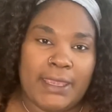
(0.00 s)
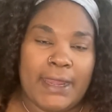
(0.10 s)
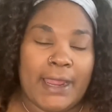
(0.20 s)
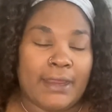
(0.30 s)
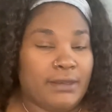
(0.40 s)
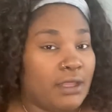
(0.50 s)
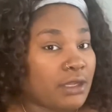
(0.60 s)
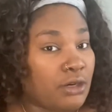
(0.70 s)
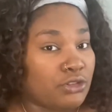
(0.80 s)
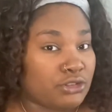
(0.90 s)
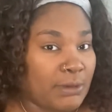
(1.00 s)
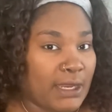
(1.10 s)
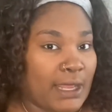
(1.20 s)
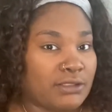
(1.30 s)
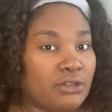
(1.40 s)
and I got another Coach bag
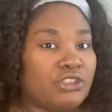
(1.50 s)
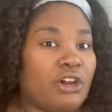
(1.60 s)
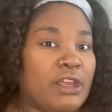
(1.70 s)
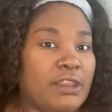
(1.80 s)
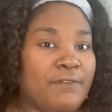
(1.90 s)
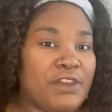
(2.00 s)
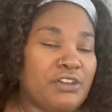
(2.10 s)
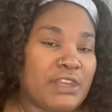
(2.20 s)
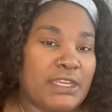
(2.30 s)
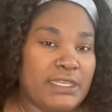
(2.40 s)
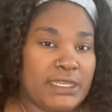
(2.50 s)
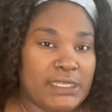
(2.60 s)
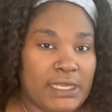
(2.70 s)
that I told y'all in the video that I did get